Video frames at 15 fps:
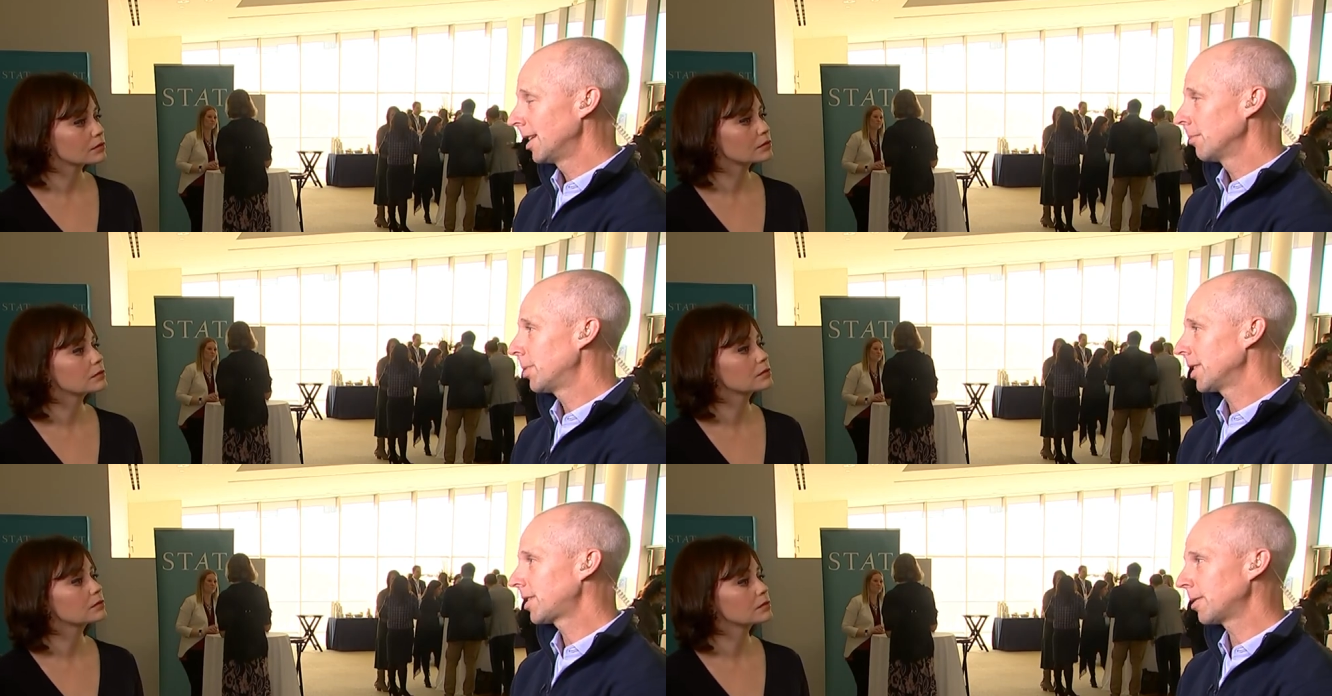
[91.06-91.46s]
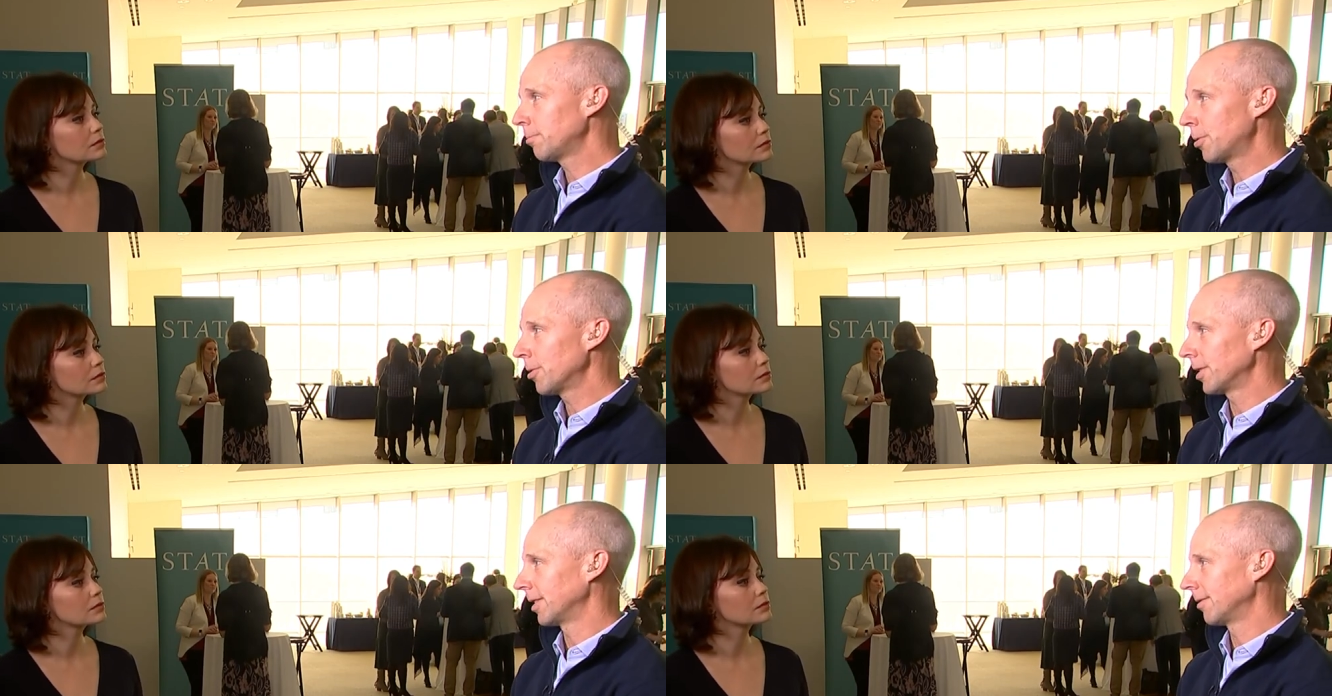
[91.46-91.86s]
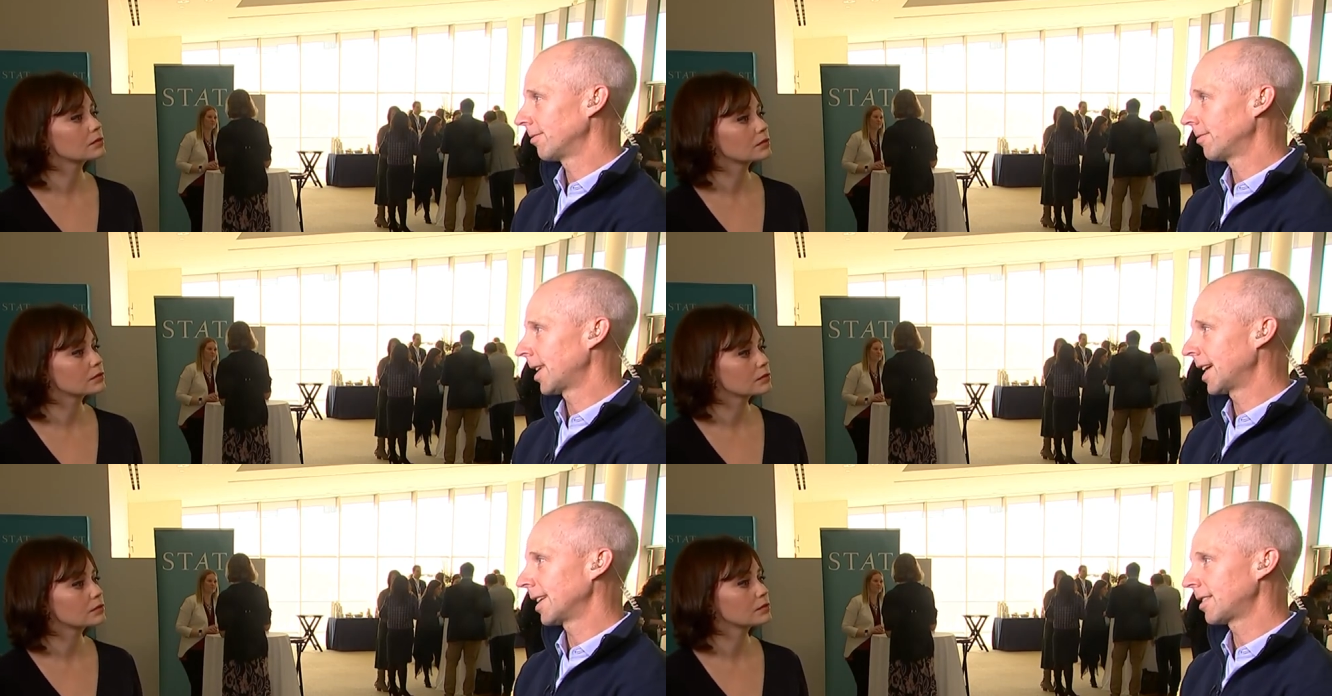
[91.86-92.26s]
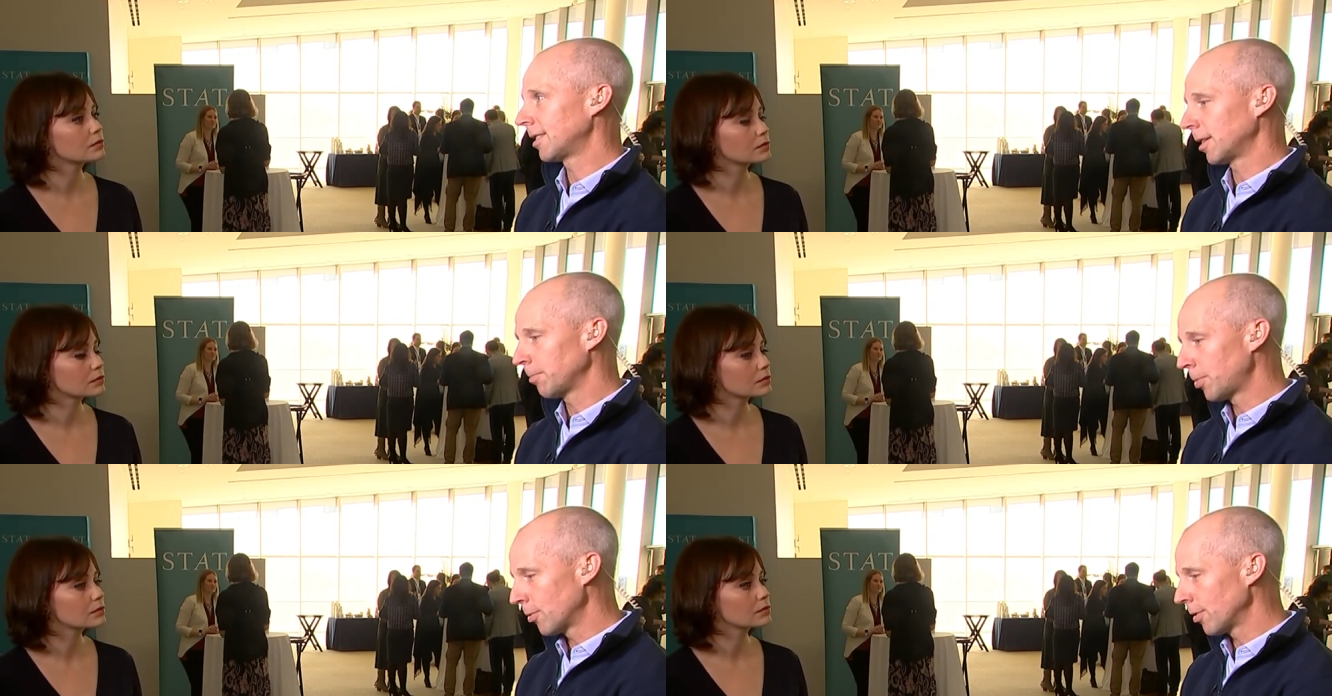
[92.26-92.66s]
Speaker 1: but it's important, right? It's
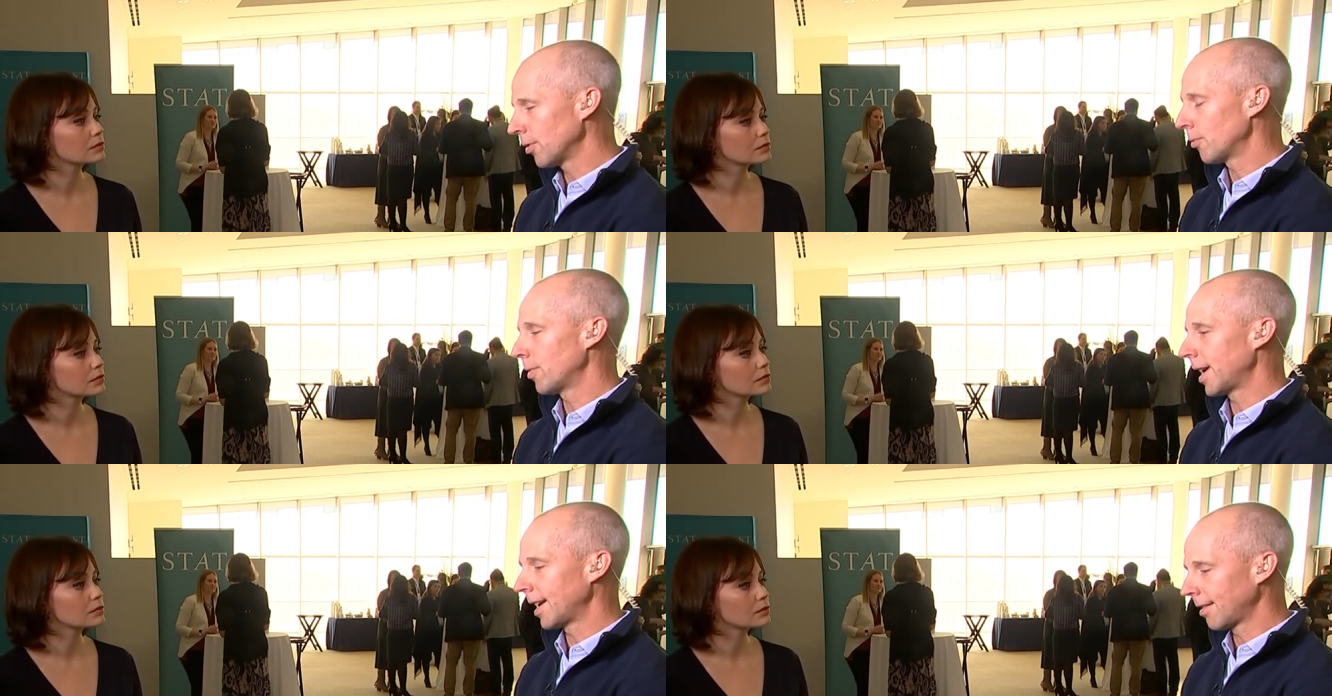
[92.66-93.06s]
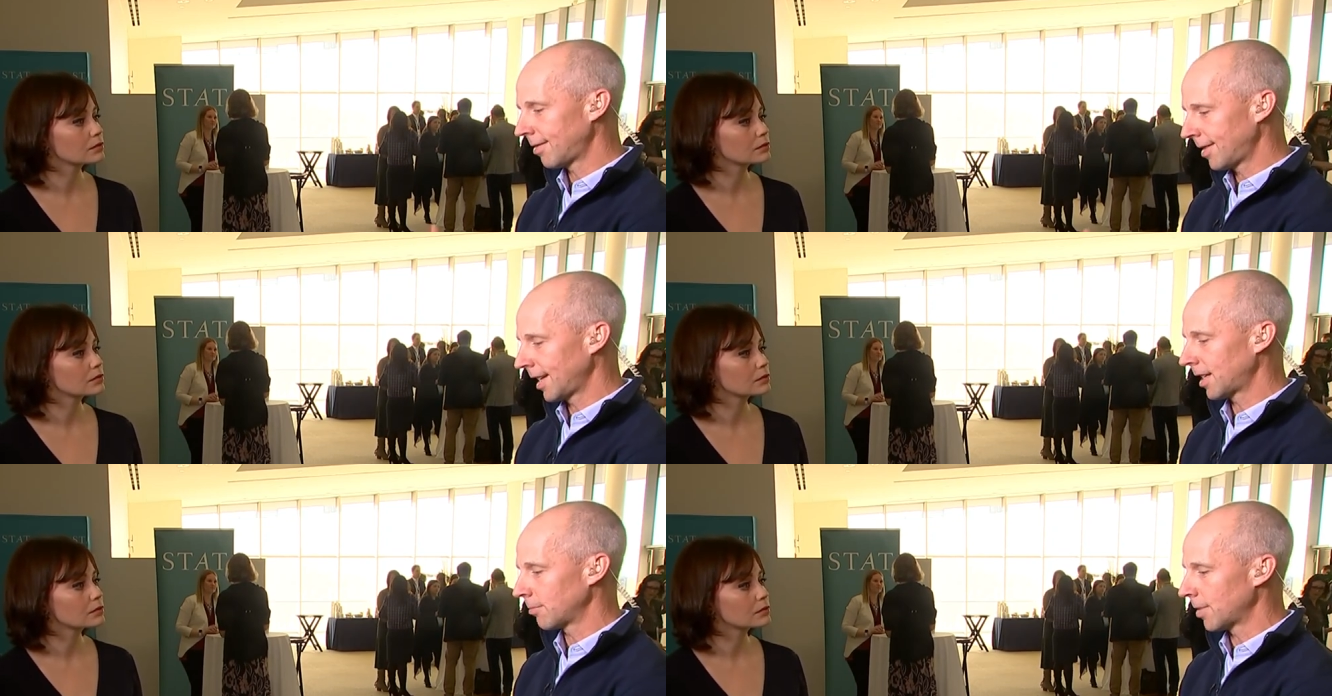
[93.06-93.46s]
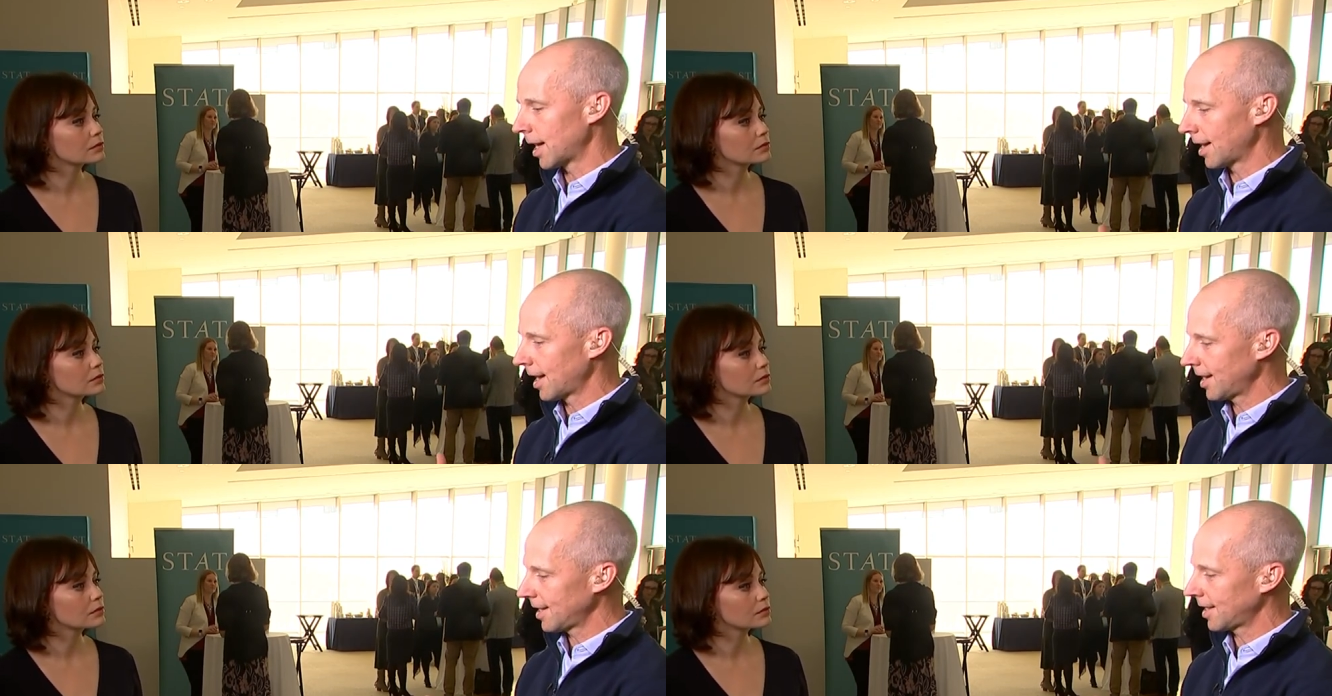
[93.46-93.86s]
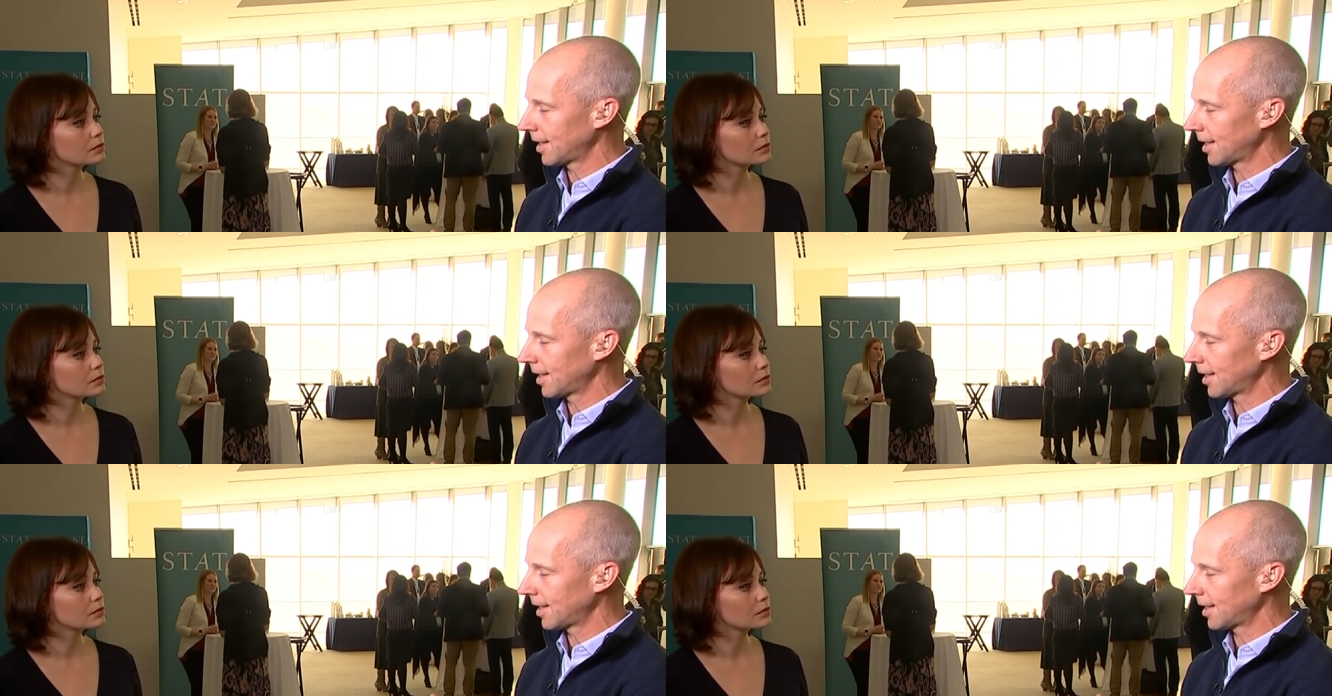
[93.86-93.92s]
an important way to think about how do you